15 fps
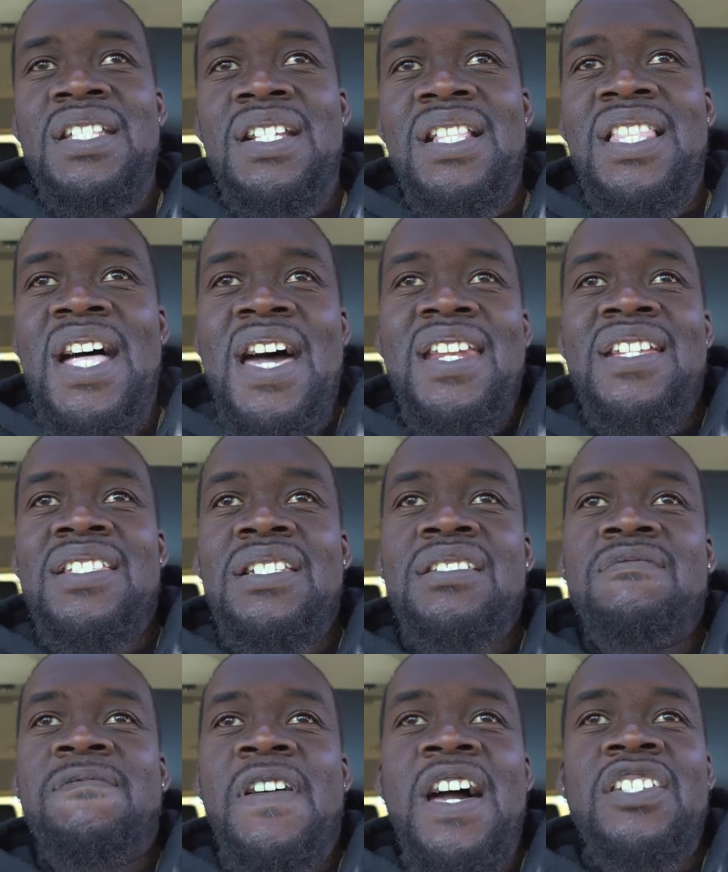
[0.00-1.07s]
In a lot of
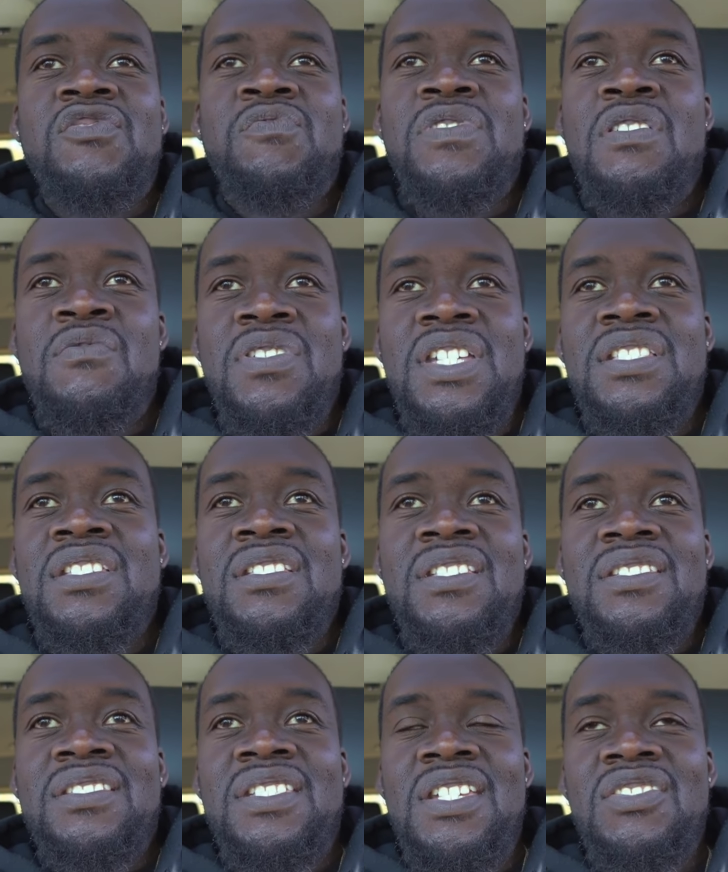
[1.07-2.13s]
these fights, we don't get the
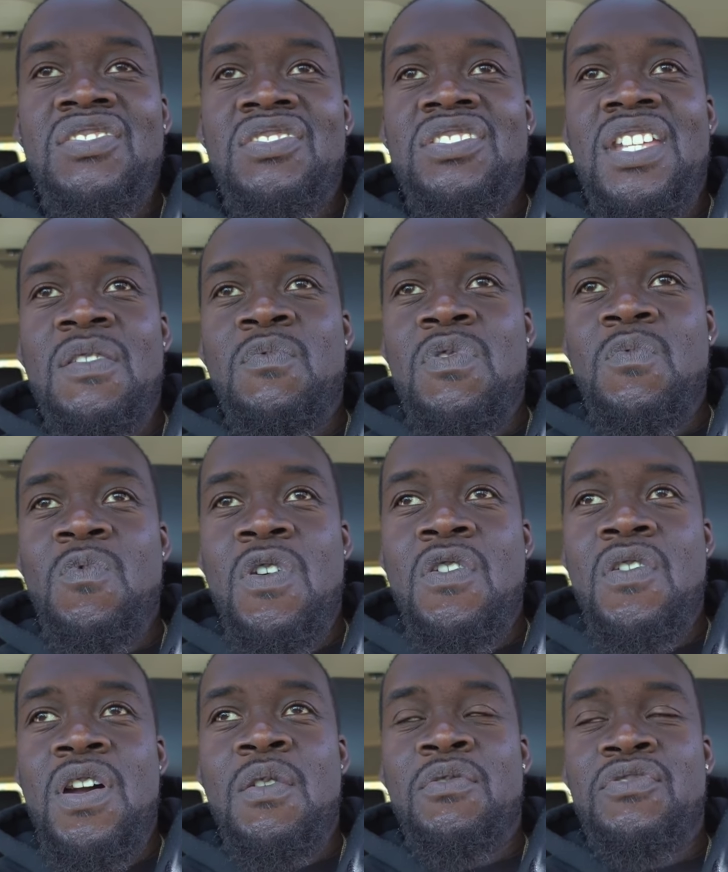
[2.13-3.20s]
decisions that we
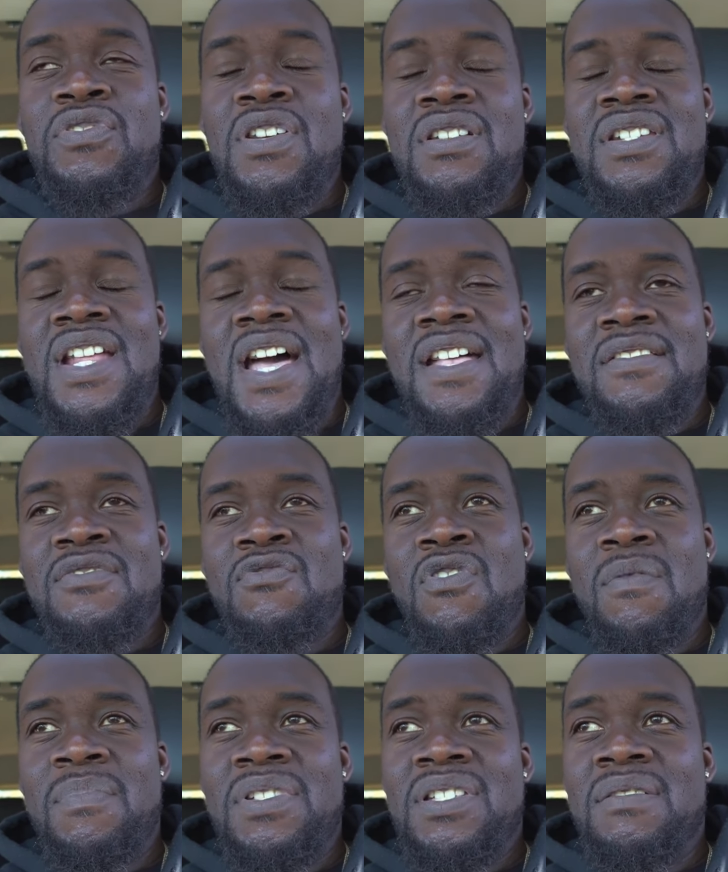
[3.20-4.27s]
want. And they're not
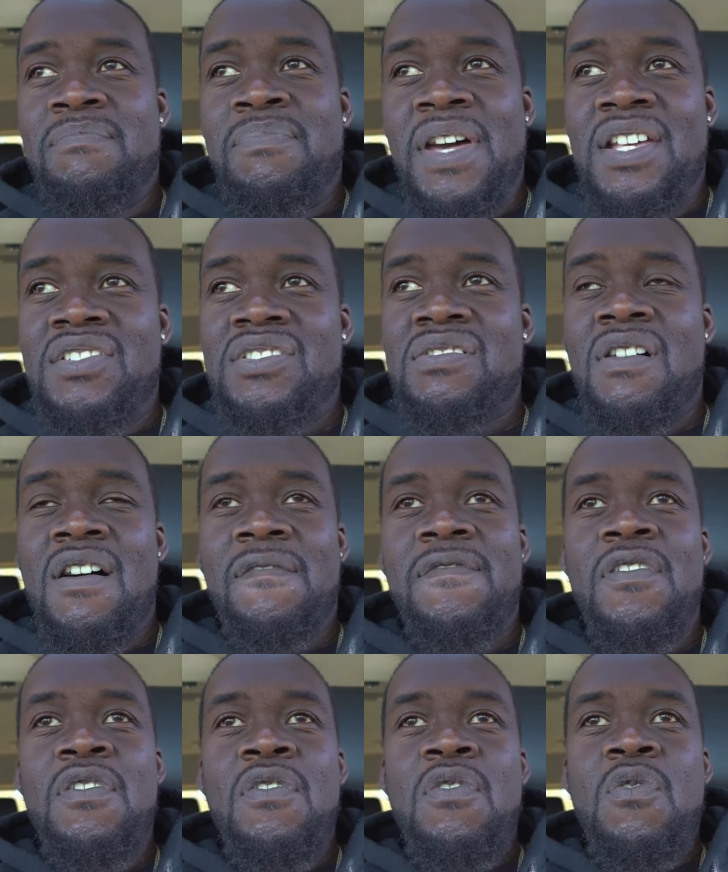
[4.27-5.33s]
normally based
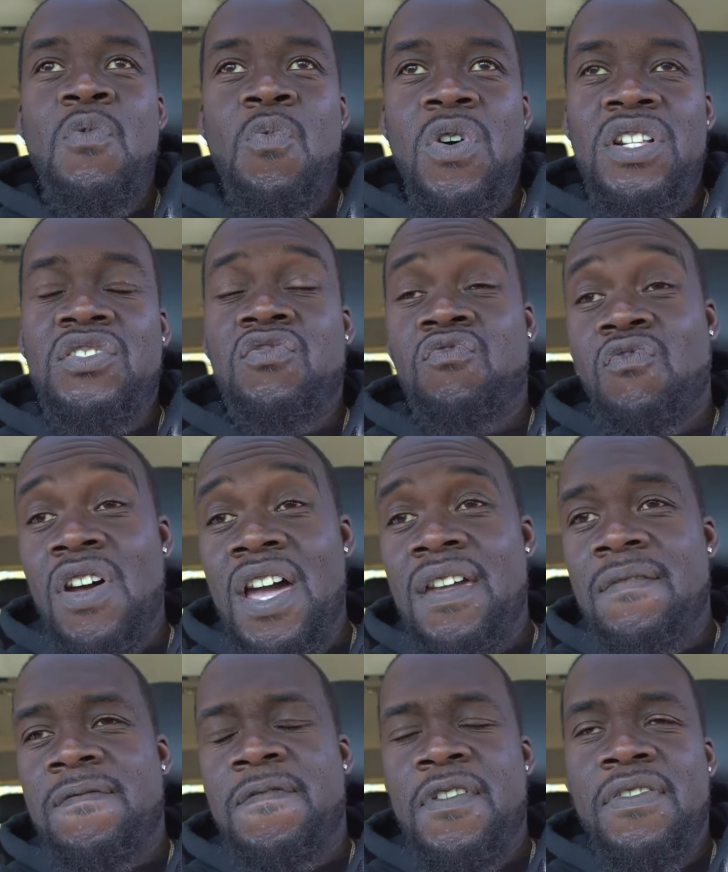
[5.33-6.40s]
off what's
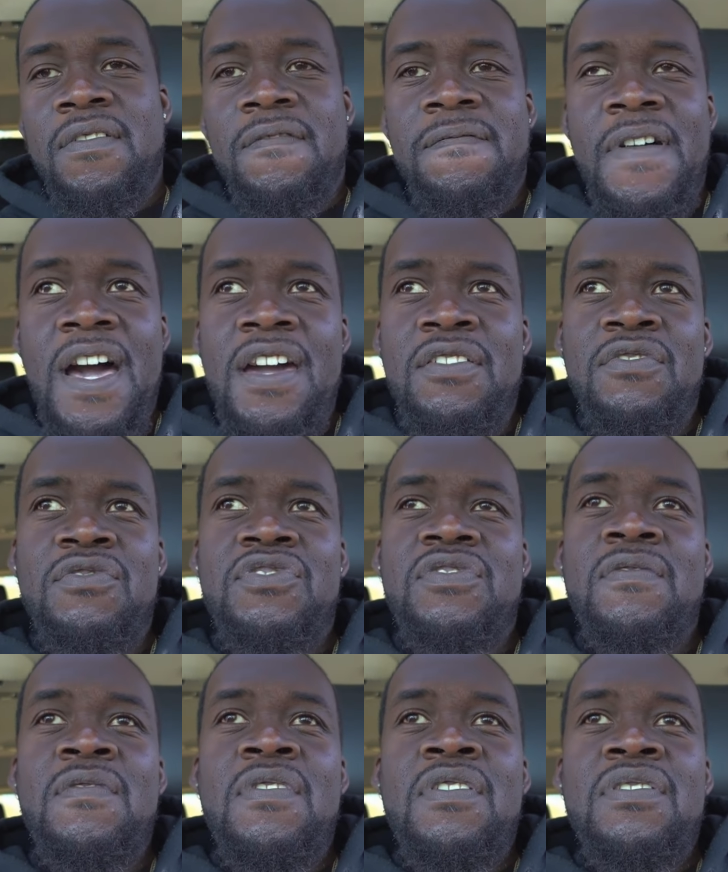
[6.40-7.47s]
right for the
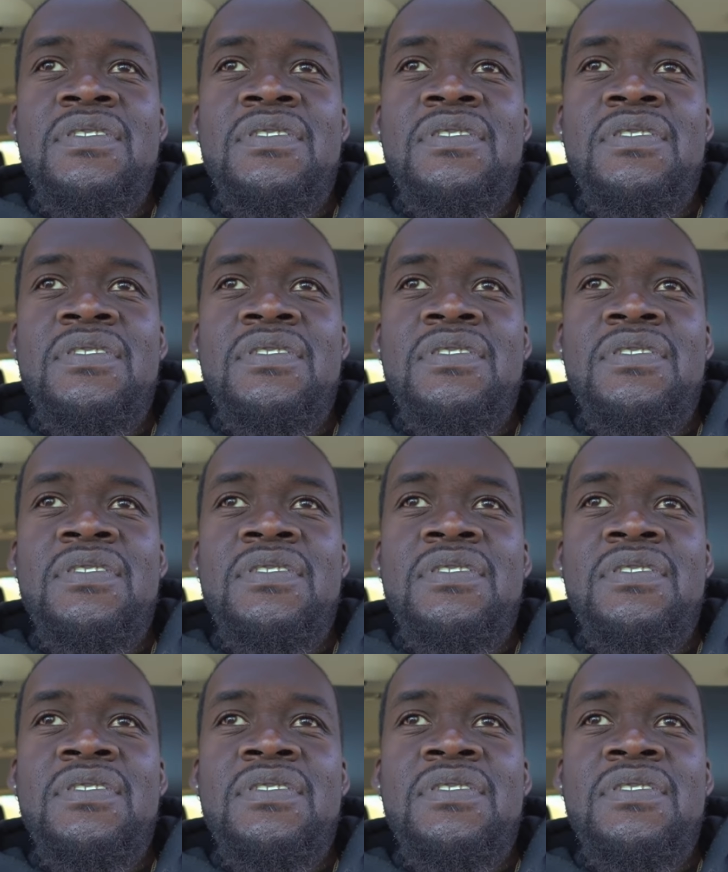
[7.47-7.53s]
fighters.